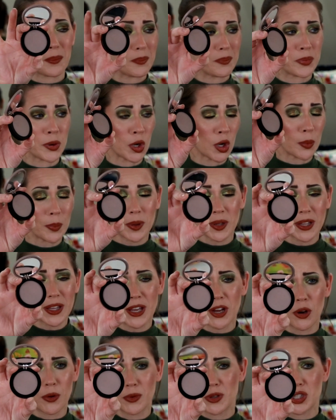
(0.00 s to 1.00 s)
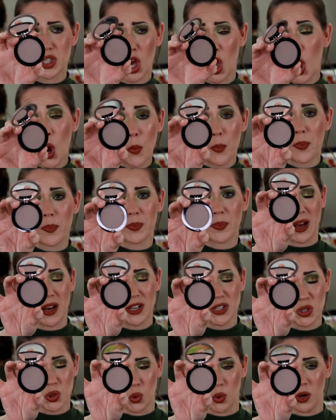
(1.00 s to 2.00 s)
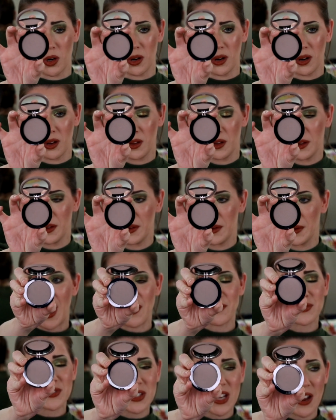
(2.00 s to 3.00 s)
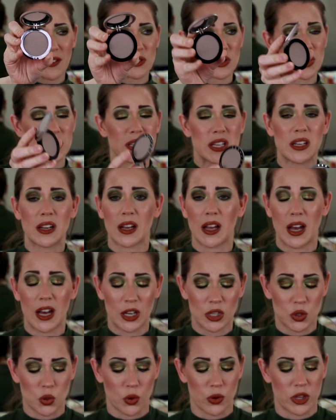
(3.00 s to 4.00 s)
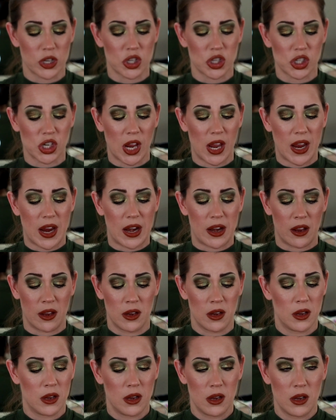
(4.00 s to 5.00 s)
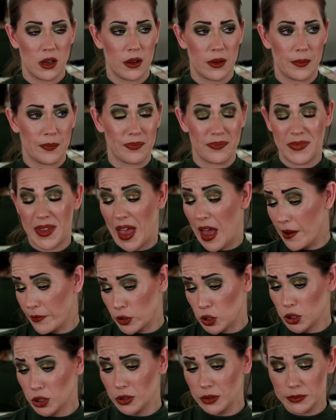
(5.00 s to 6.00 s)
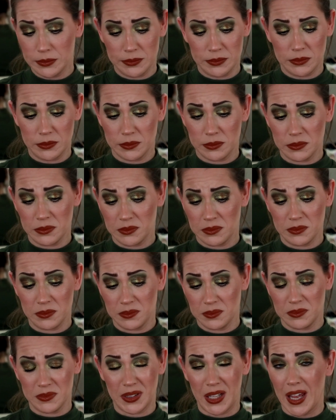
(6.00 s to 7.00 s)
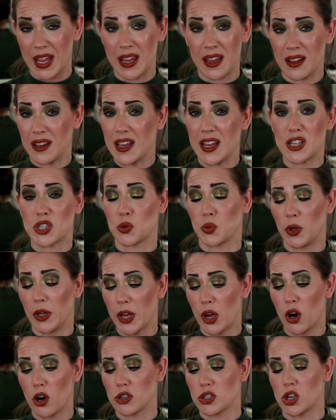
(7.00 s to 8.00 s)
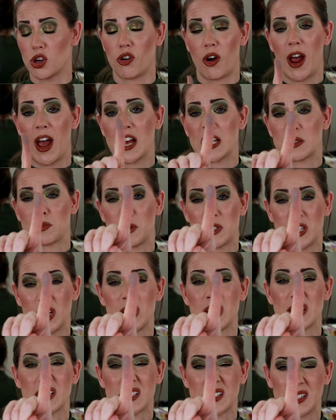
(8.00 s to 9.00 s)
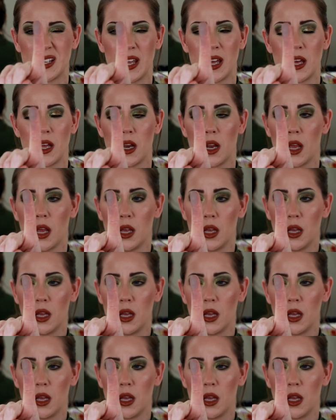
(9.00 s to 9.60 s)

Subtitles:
purpley taupe contour. I've never seen a contour this shade, ever. Like, it's really hard to grasp until you see it.